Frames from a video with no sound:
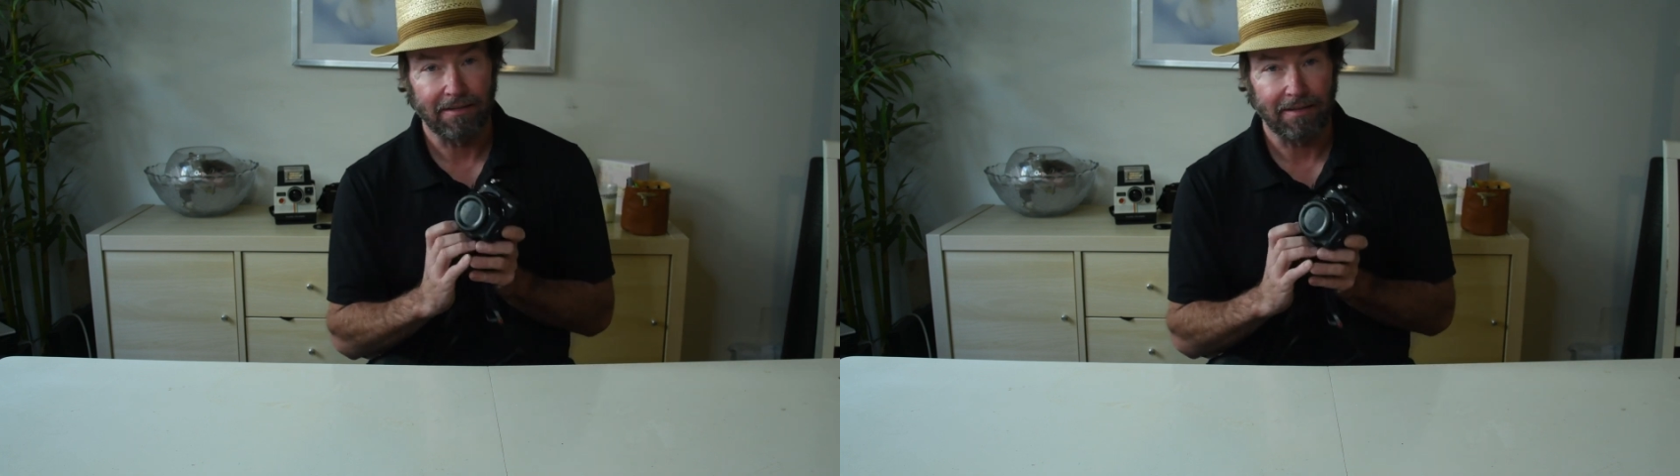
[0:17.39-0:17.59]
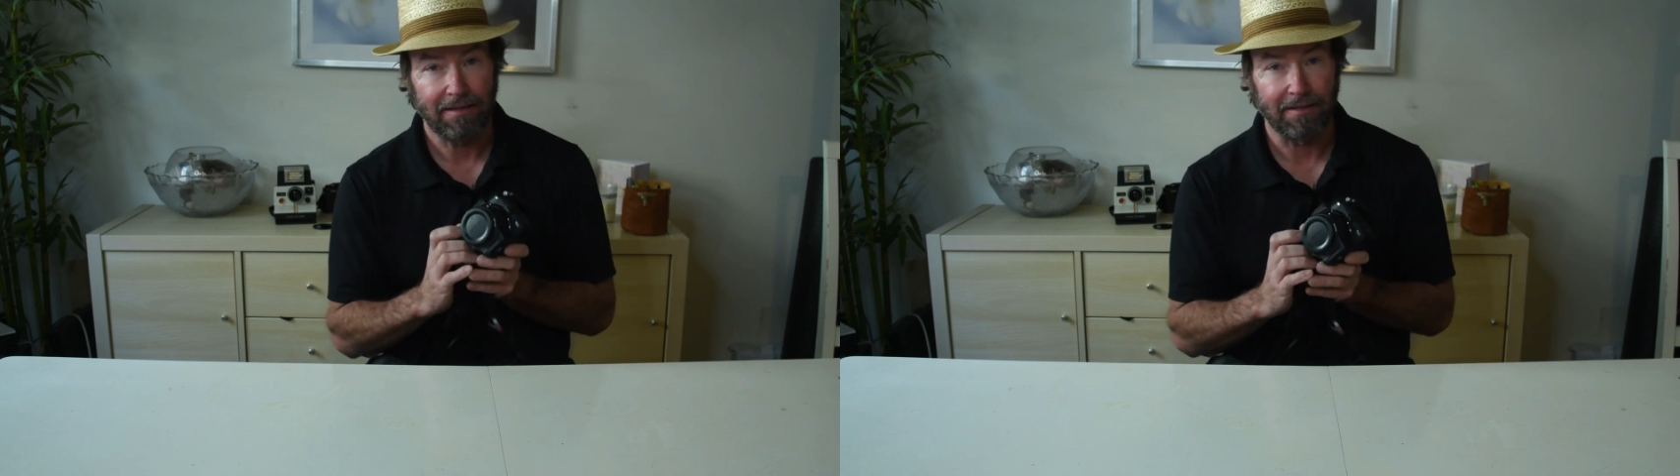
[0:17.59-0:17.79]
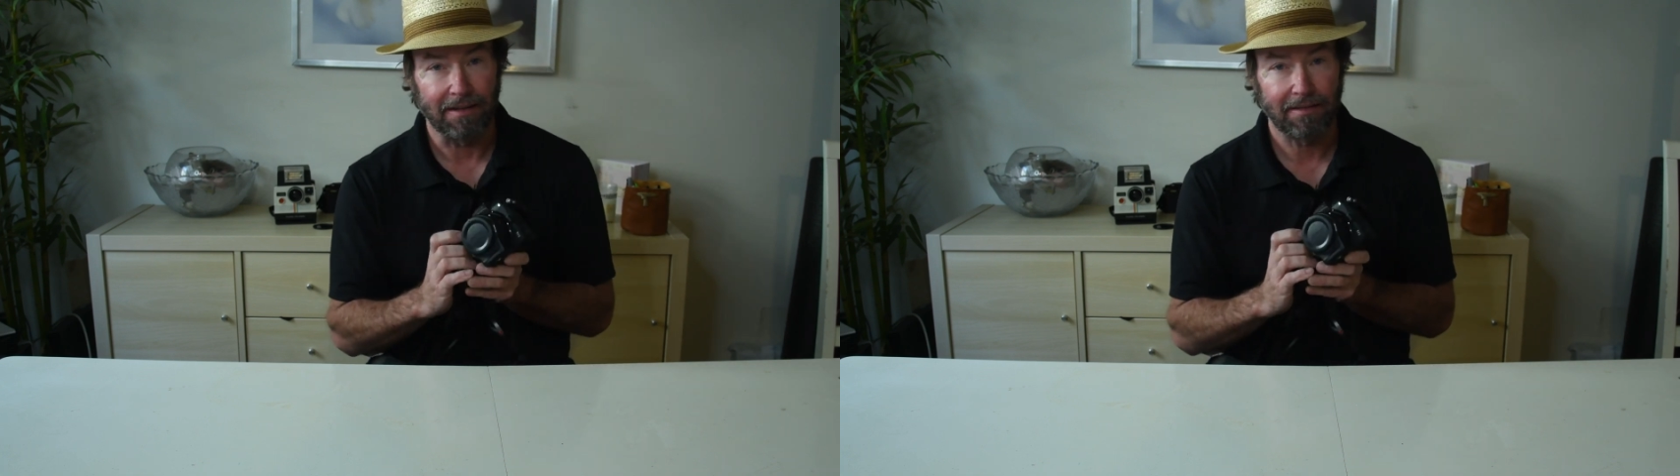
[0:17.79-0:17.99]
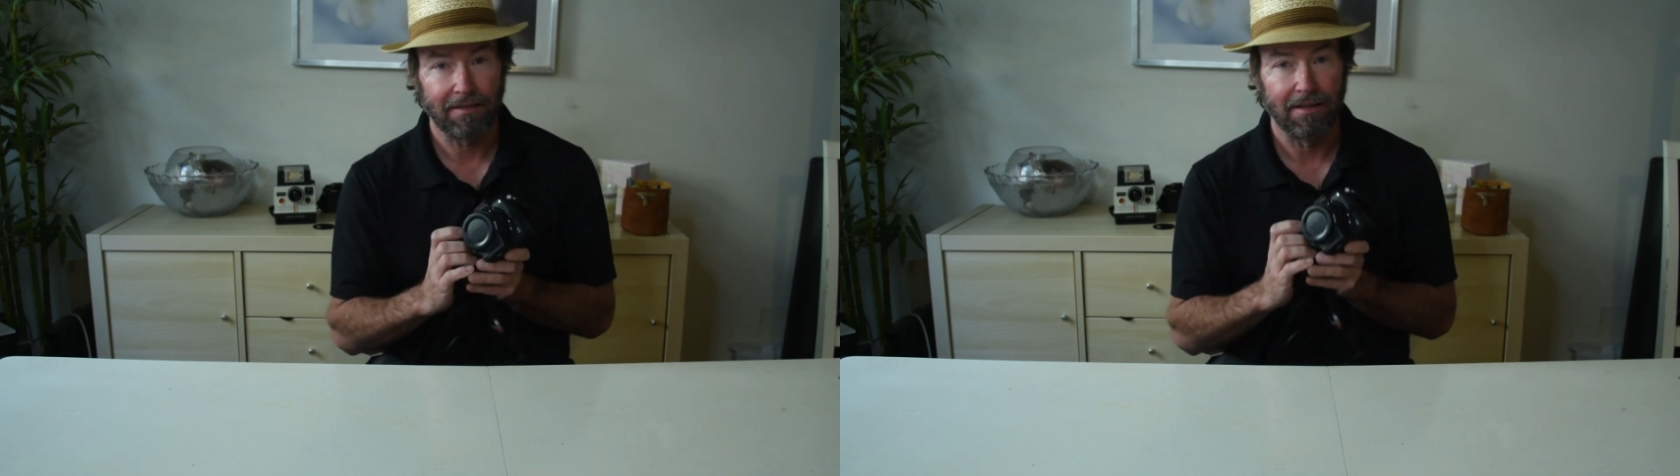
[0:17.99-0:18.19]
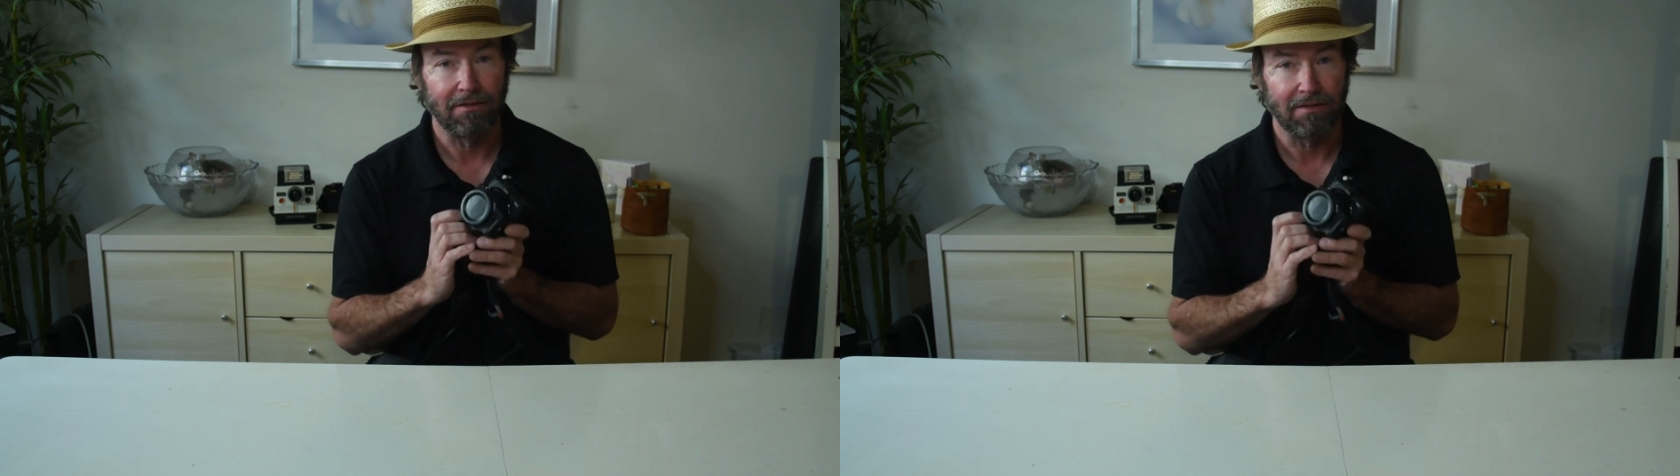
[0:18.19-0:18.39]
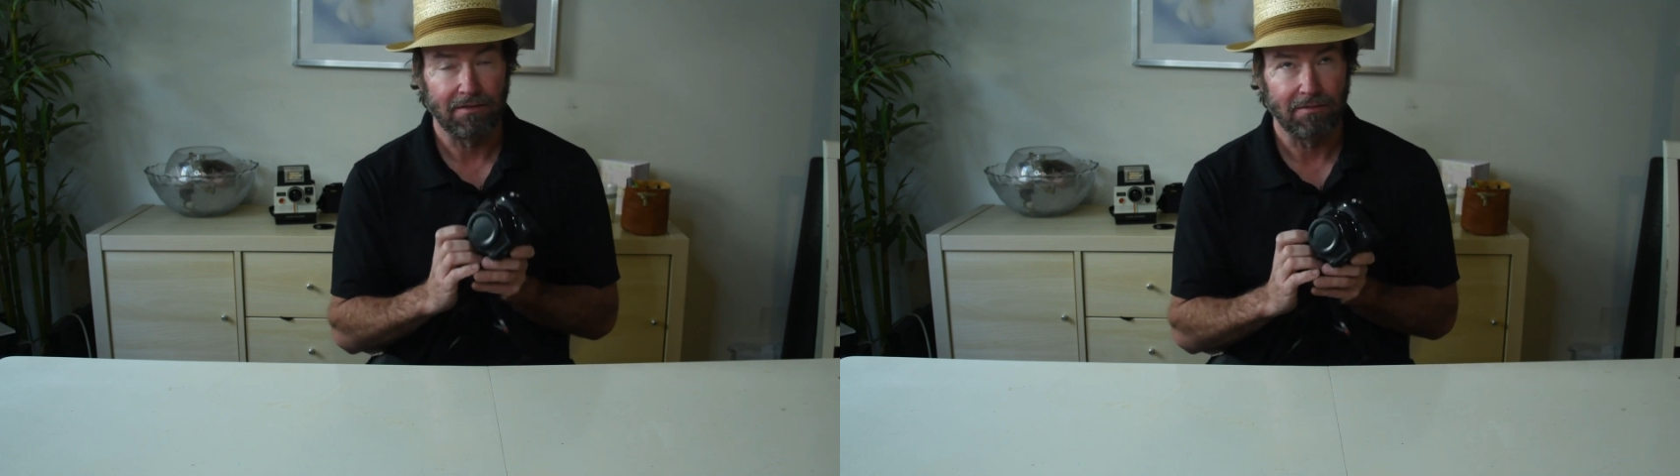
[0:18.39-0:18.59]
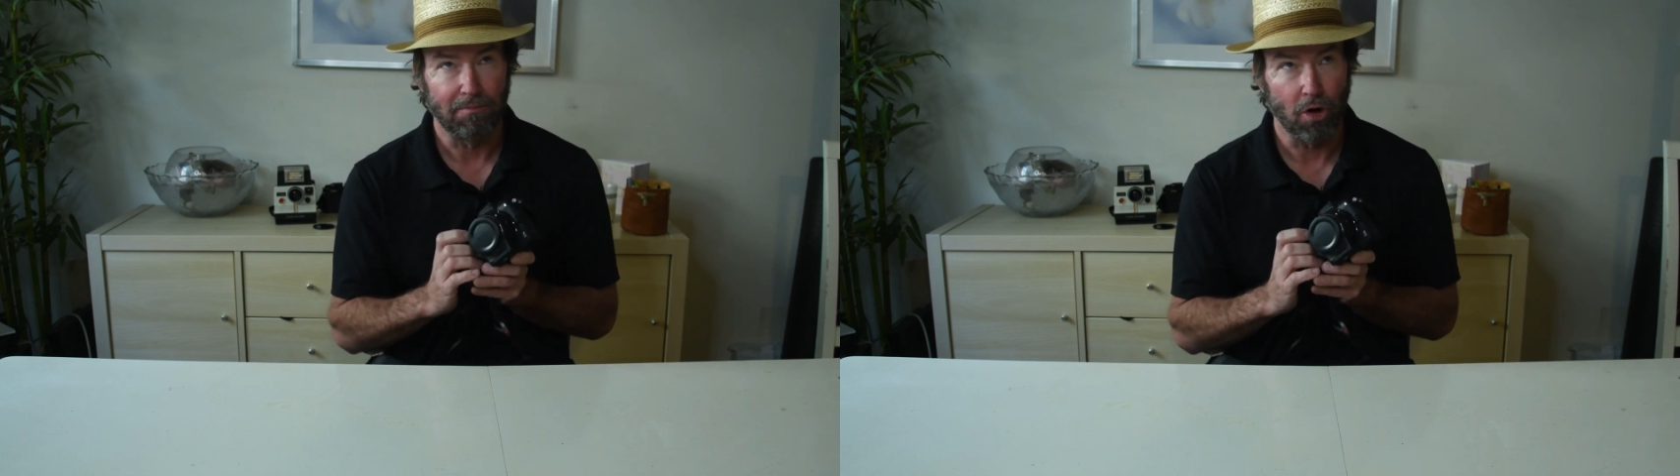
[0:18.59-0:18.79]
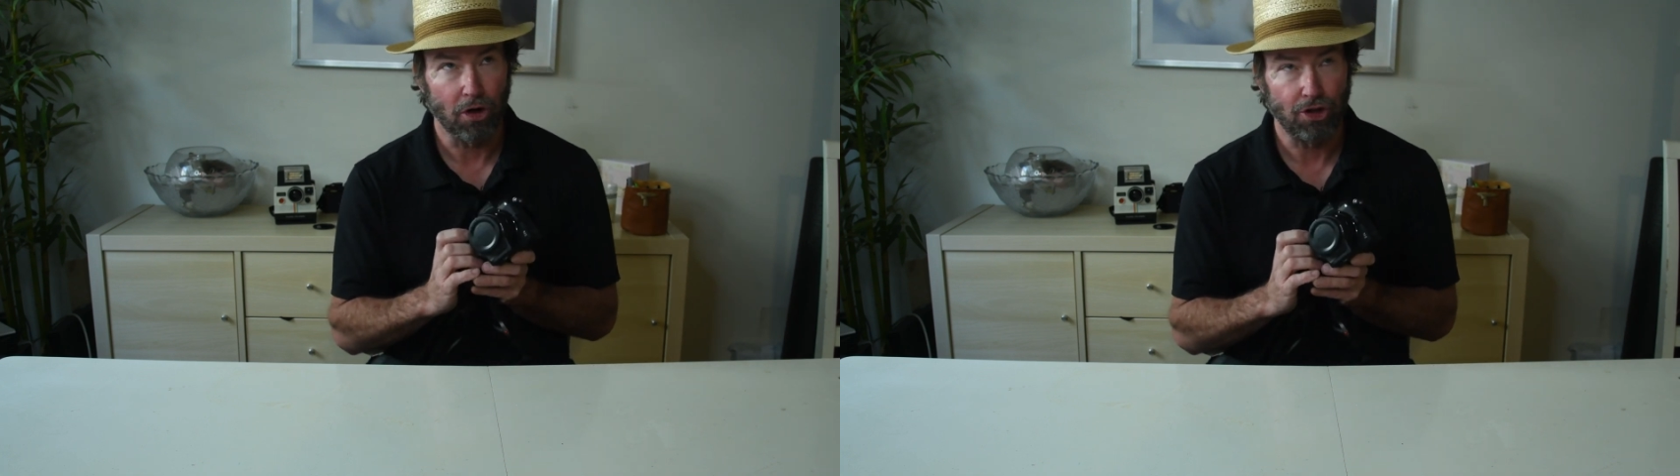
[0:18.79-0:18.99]
Z6
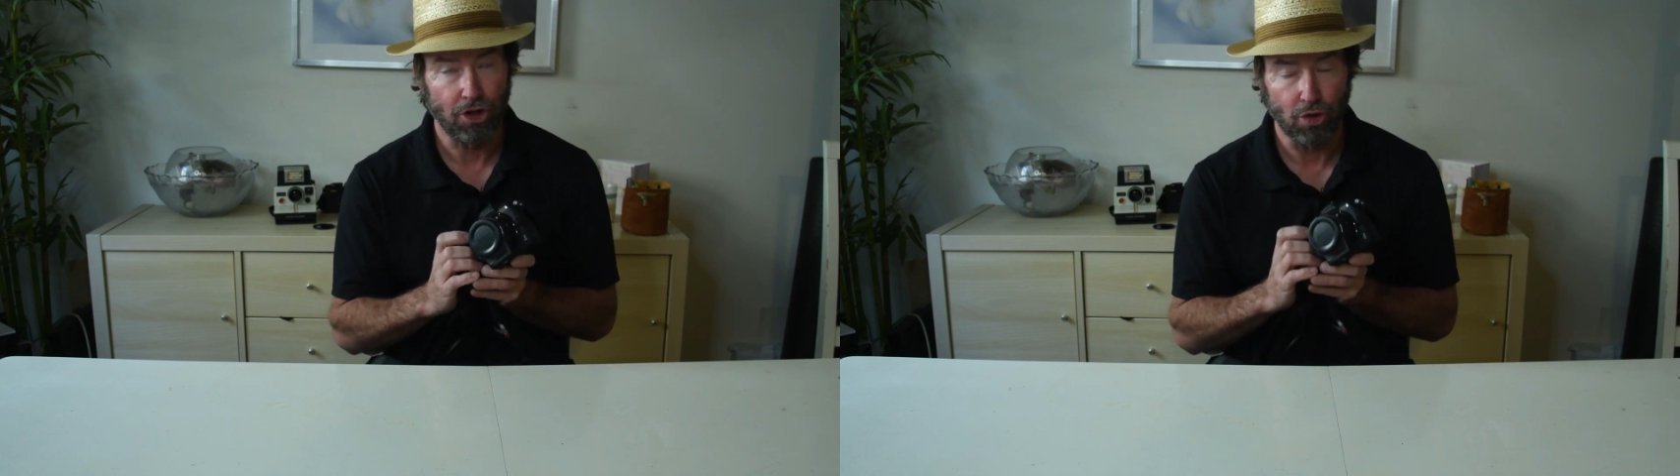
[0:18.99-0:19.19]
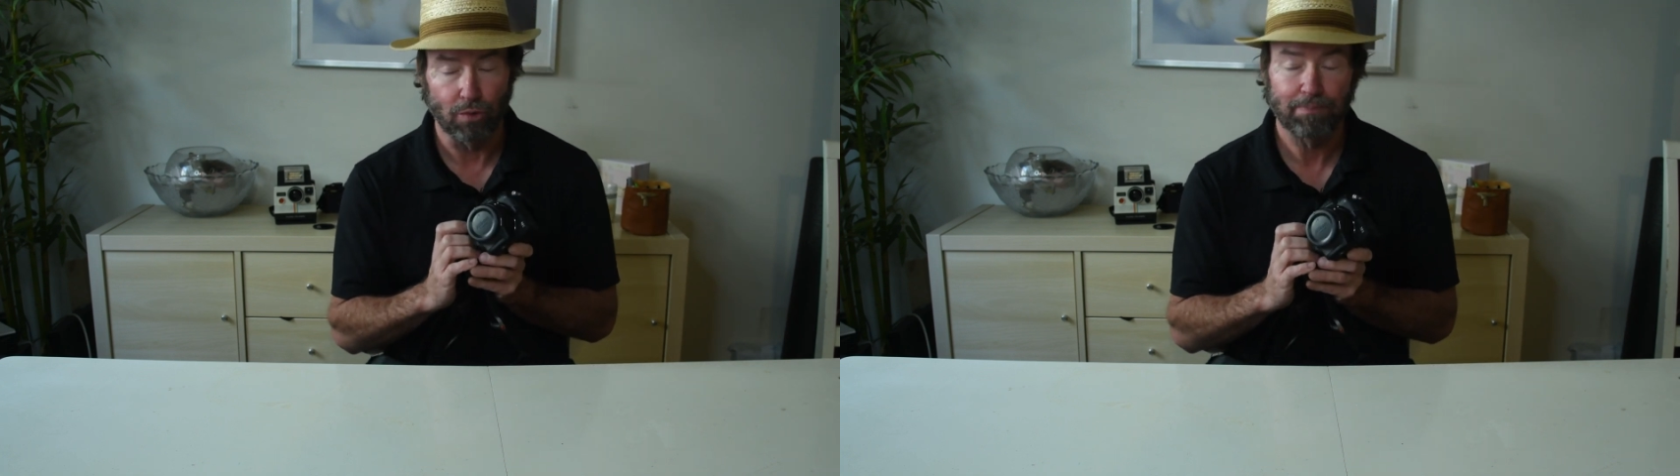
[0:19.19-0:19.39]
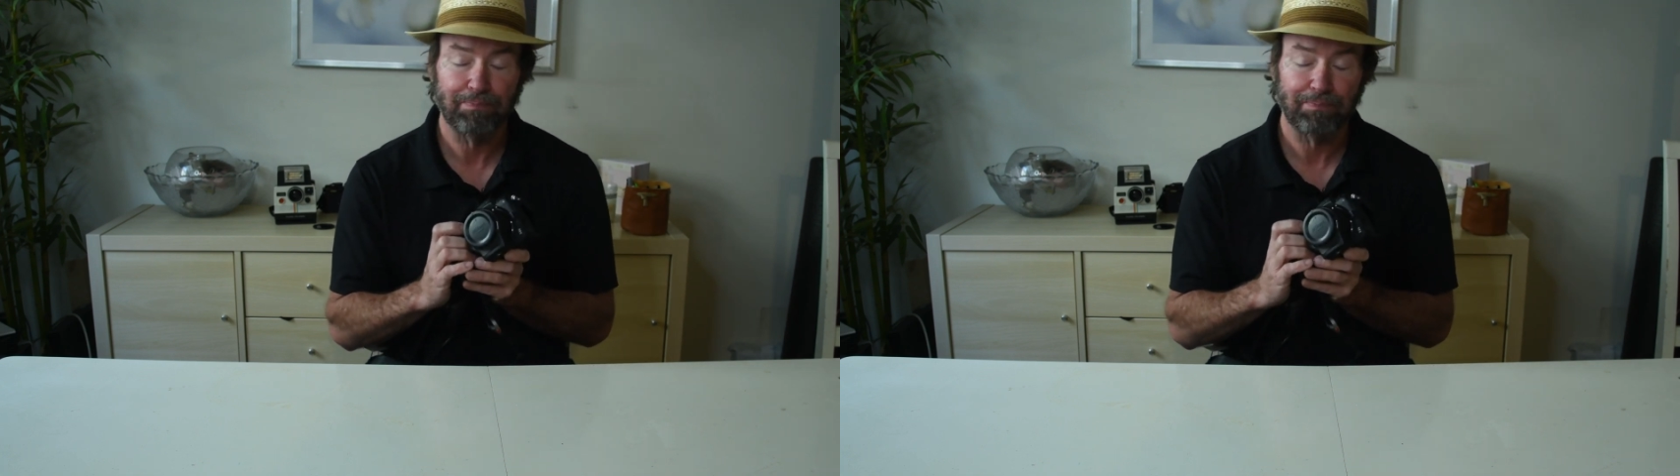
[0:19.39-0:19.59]
Mark II.